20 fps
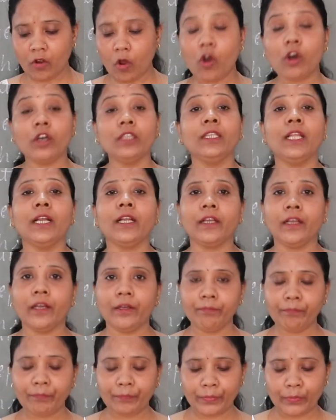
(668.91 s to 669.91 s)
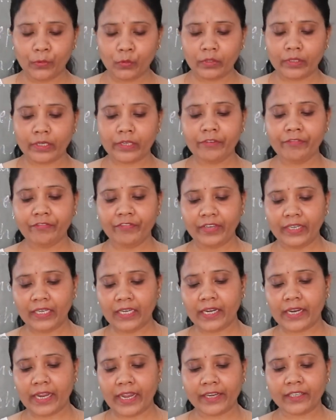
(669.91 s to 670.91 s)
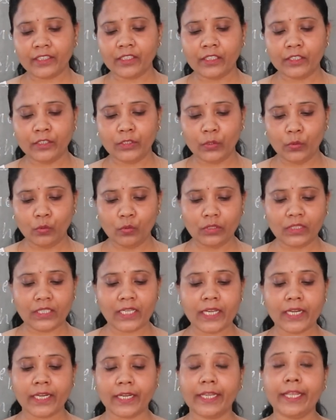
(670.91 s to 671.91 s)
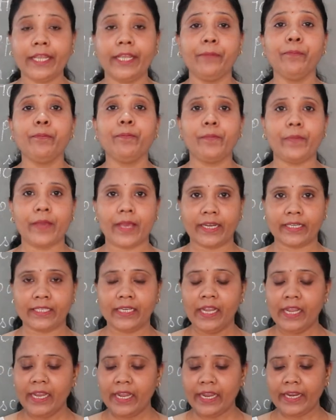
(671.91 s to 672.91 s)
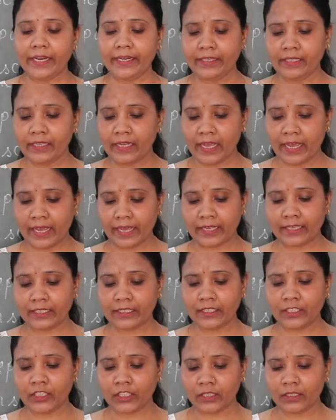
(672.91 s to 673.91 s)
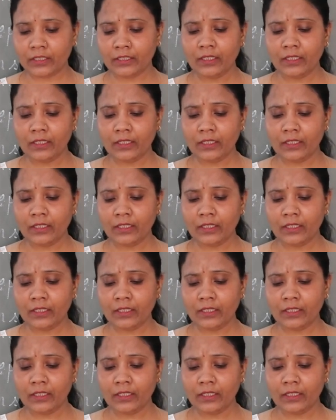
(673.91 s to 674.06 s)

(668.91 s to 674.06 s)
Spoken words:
on the computer we can use the game pad. It has